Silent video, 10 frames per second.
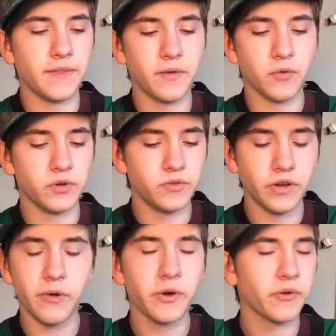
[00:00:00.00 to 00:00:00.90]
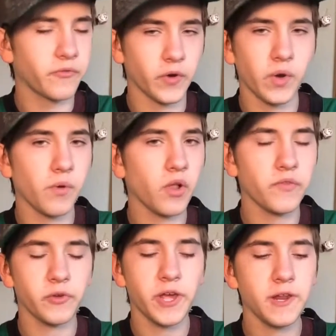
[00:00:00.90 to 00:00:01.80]
they were doing very well
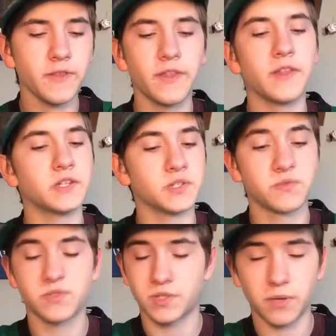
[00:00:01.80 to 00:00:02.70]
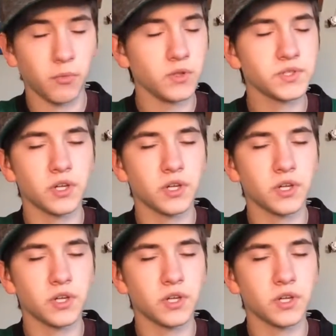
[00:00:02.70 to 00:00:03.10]
off the gate and then they just stumbled.